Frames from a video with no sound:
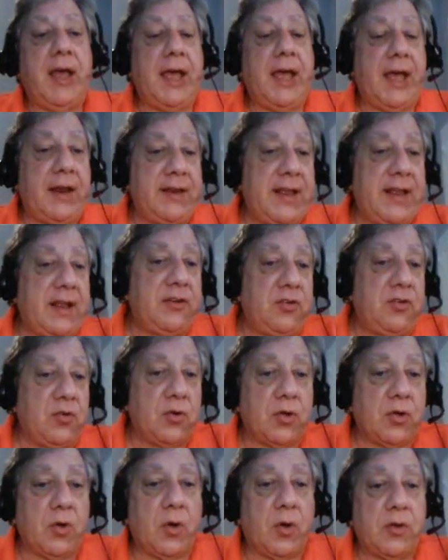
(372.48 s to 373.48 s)
and then
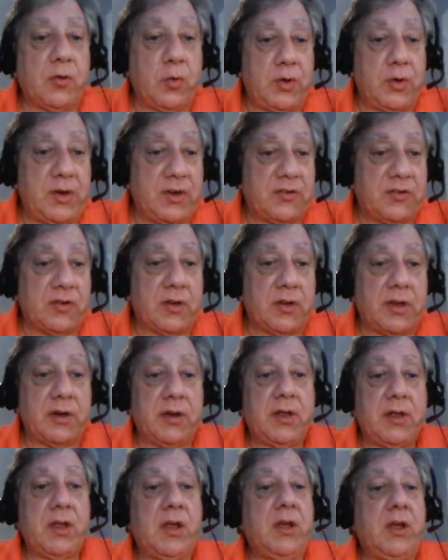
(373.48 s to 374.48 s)
you're going to initial it.
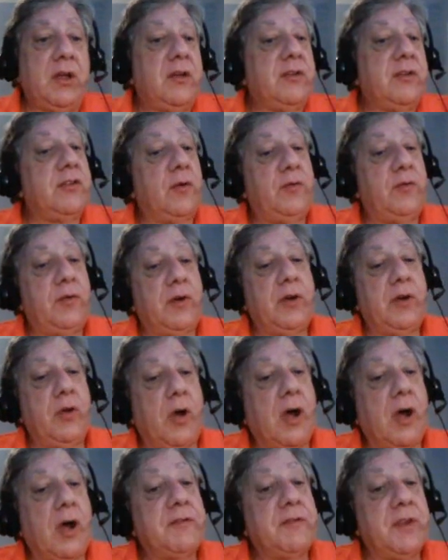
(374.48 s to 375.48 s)
So very
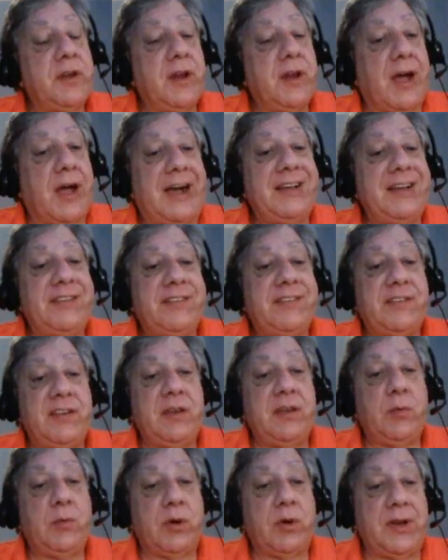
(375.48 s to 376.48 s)
often I
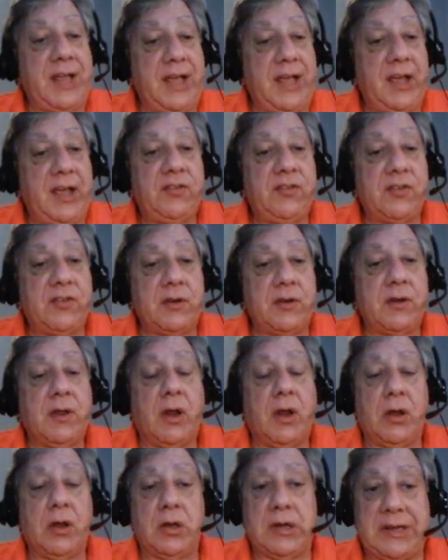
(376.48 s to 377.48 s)
see where an agent,
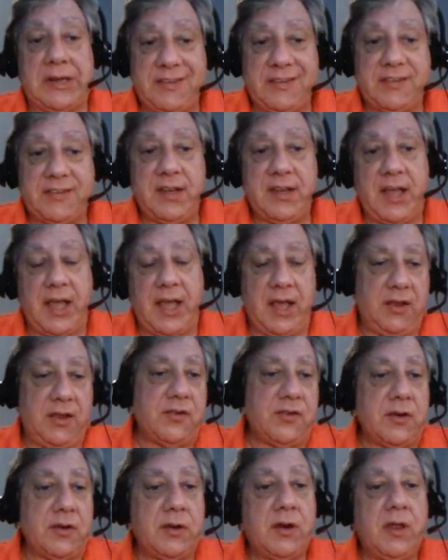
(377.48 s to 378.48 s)
a listing
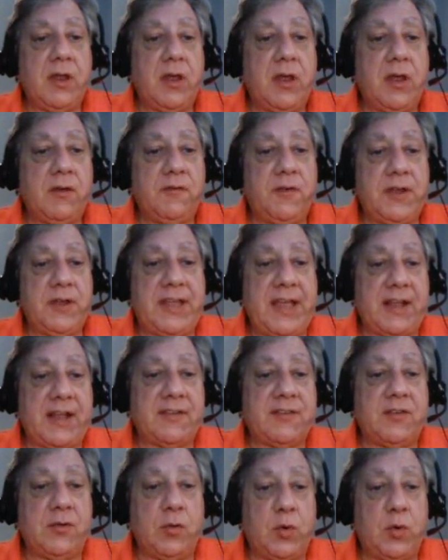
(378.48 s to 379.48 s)
agent,
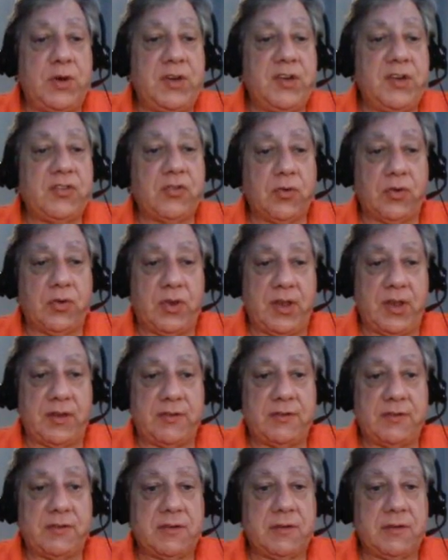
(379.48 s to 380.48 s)
forgets to initial
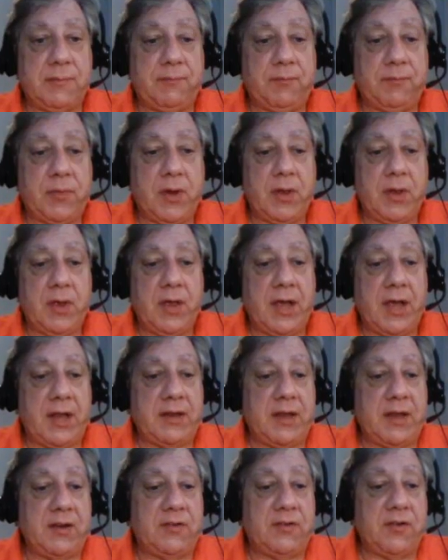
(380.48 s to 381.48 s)
this,
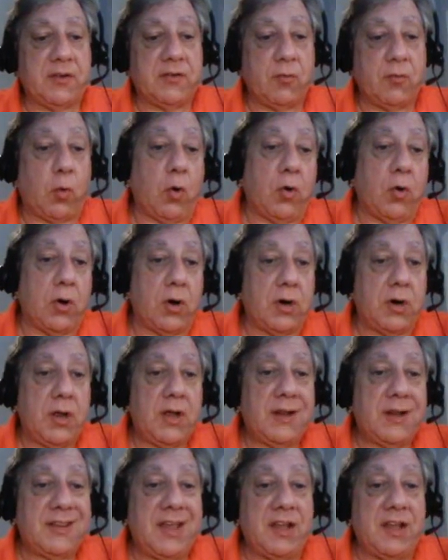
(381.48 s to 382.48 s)
and or
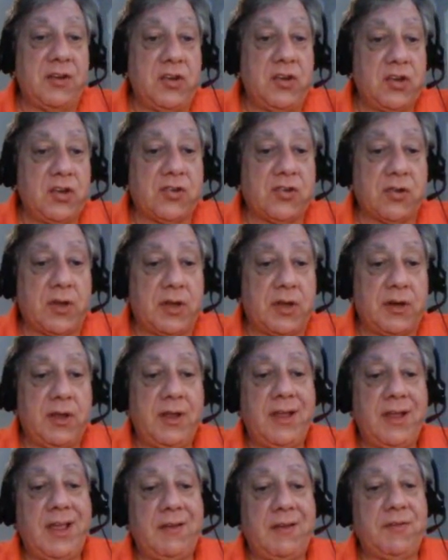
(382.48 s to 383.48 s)
they initial it
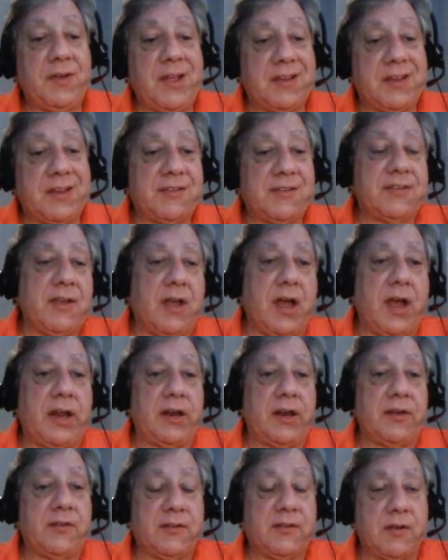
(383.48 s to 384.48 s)
and forget to
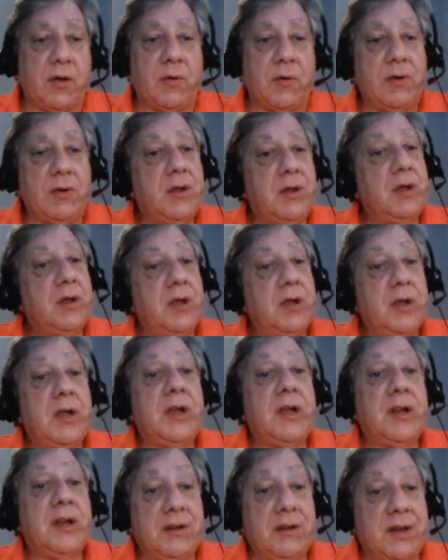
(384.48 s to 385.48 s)
sign it. So
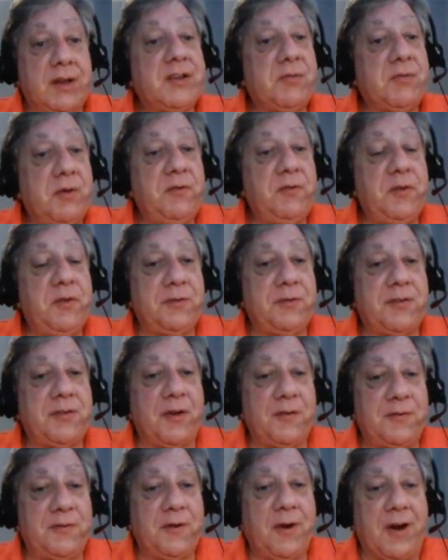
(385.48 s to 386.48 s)
let's review
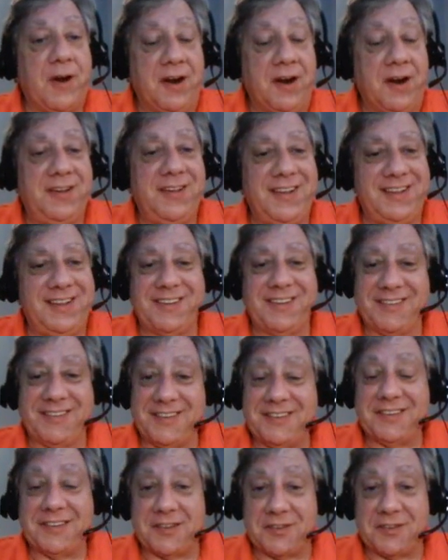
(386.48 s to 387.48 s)
so far, because
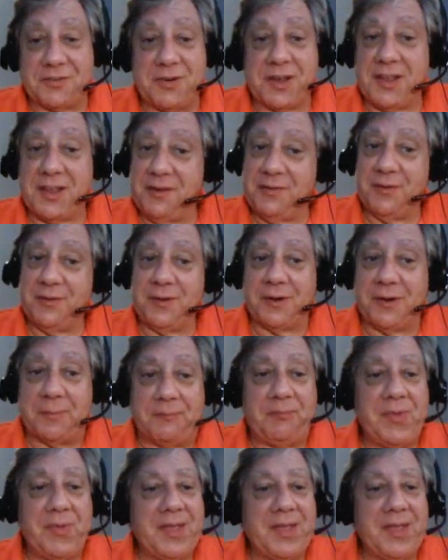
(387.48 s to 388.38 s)
this is a tricky form.